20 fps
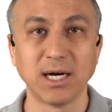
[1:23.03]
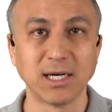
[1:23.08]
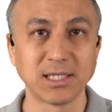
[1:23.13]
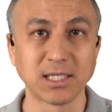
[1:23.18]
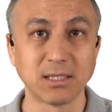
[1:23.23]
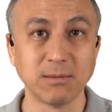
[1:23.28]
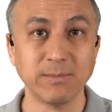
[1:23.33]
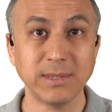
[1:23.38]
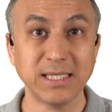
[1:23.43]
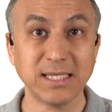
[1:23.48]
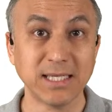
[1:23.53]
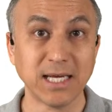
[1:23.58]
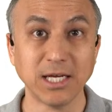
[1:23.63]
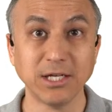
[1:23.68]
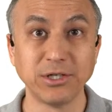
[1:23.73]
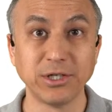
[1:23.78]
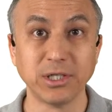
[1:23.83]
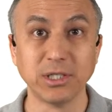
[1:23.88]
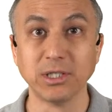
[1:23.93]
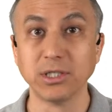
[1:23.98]

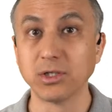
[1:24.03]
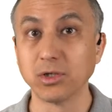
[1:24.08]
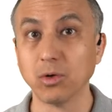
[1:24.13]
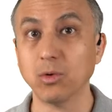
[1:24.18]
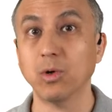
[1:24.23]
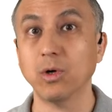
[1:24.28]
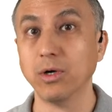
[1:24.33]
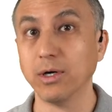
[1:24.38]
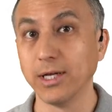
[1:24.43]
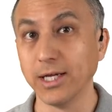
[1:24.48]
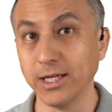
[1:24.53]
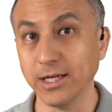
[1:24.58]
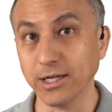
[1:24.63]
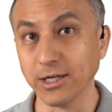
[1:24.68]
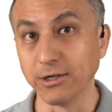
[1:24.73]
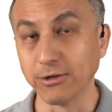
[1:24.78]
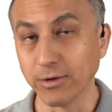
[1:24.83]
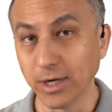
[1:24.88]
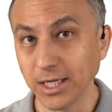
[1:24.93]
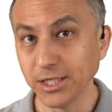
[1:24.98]
customizations or
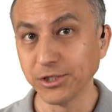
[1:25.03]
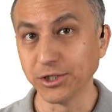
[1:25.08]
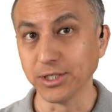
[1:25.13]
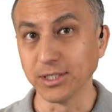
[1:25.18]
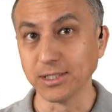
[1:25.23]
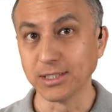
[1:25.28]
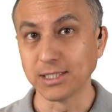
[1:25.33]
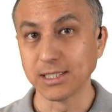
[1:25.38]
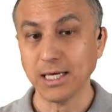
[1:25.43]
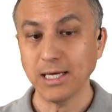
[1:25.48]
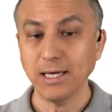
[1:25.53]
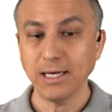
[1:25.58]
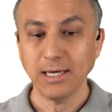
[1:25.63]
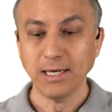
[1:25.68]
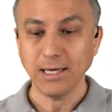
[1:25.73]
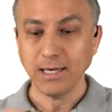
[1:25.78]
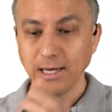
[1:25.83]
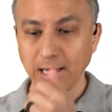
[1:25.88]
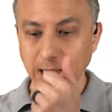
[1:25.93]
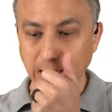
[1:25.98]
integrations.
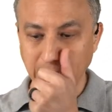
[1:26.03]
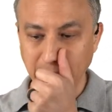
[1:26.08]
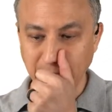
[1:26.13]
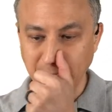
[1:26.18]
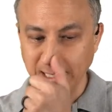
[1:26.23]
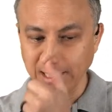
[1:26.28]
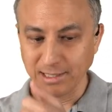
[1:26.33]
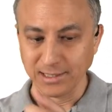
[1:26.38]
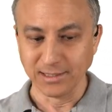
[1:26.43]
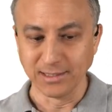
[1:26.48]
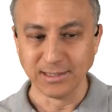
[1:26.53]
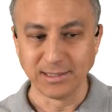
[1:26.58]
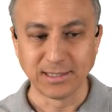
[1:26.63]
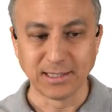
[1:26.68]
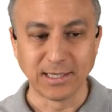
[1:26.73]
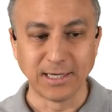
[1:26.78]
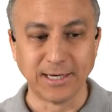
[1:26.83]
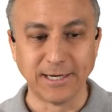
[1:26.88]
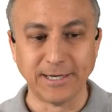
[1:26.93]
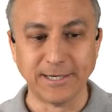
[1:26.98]

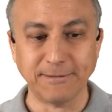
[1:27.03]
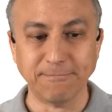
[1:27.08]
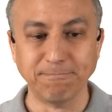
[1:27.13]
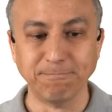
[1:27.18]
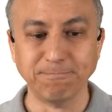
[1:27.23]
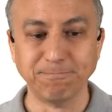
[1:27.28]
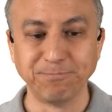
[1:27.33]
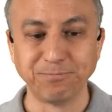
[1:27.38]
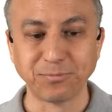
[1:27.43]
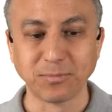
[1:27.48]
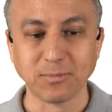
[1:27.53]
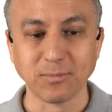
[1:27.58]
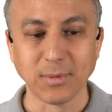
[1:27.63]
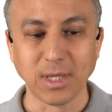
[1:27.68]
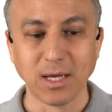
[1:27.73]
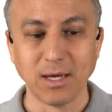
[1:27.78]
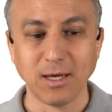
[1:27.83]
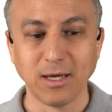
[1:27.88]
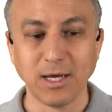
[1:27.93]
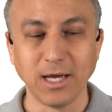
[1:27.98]
And
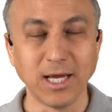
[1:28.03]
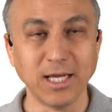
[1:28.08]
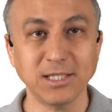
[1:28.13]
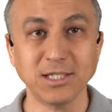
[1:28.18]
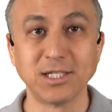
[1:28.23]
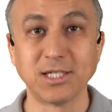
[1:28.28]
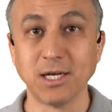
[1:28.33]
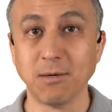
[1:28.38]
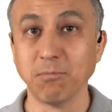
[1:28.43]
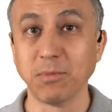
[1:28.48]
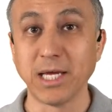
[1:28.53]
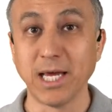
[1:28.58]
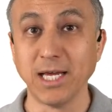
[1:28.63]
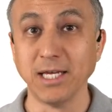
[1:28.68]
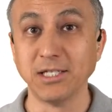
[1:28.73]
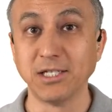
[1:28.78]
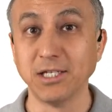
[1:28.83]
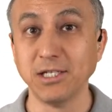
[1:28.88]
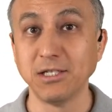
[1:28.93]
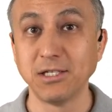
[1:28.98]
in some
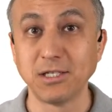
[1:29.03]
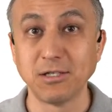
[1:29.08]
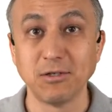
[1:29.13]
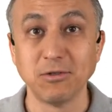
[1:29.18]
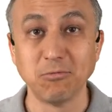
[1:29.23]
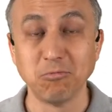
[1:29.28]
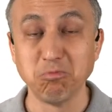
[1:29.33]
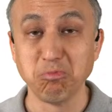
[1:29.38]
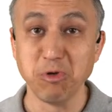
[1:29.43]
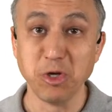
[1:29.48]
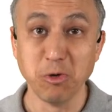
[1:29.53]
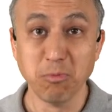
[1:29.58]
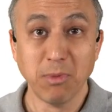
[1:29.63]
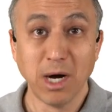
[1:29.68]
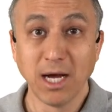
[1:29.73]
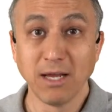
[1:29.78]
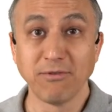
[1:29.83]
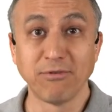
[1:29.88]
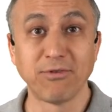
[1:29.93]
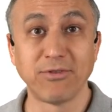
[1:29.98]
cases,
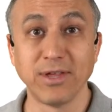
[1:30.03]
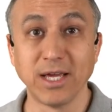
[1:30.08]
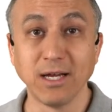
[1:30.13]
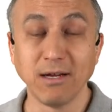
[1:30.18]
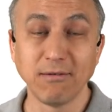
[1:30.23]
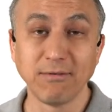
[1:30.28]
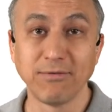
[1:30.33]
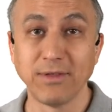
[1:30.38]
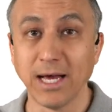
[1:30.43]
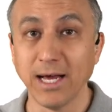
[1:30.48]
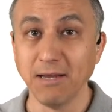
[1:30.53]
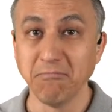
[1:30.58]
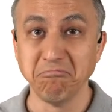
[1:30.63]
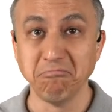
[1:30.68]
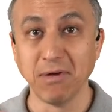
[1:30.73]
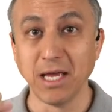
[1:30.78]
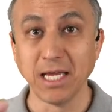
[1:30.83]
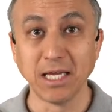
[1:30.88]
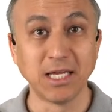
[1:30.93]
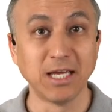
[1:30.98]
you might think
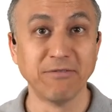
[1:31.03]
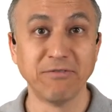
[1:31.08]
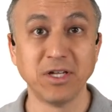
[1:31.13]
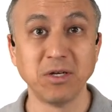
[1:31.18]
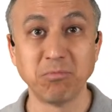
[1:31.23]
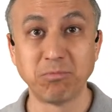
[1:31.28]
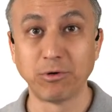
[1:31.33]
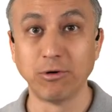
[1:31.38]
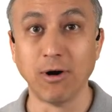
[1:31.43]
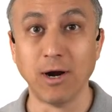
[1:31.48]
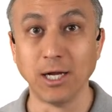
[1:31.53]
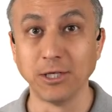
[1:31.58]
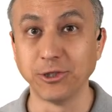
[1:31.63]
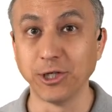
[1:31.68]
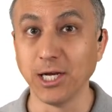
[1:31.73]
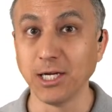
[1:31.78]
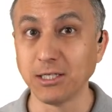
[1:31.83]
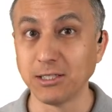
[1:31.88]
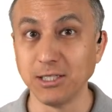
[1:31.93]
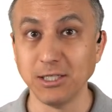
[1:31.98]
that a given
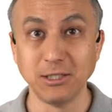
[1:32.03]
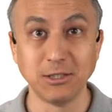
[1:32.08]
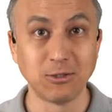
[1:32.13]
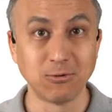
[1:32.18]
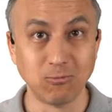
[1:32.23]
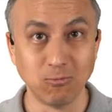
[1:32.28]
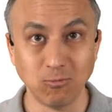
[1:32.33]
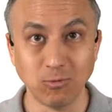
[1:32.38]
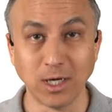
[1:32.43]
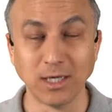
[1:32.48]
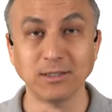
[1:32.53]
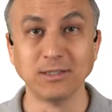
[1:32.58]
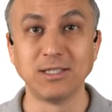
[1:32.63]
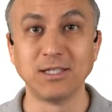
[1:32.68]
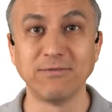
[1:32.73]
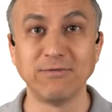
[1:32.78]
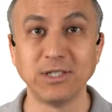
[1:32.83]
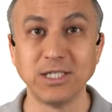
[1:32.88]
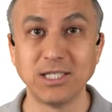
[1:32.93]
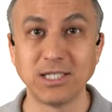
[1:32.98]
project is
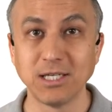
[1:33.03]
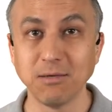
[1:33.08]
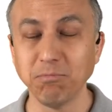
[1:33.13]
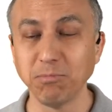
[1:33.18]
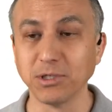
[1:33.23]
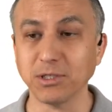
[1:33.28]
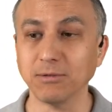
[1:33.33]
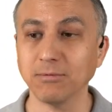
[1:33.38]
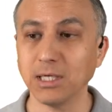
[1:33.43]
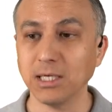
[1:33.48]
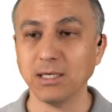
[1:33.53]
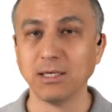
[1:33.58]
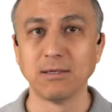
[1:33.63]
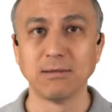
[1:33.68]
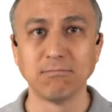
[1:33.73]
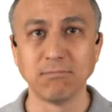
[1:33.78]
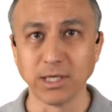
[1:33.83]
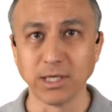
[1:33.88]
relatively simple.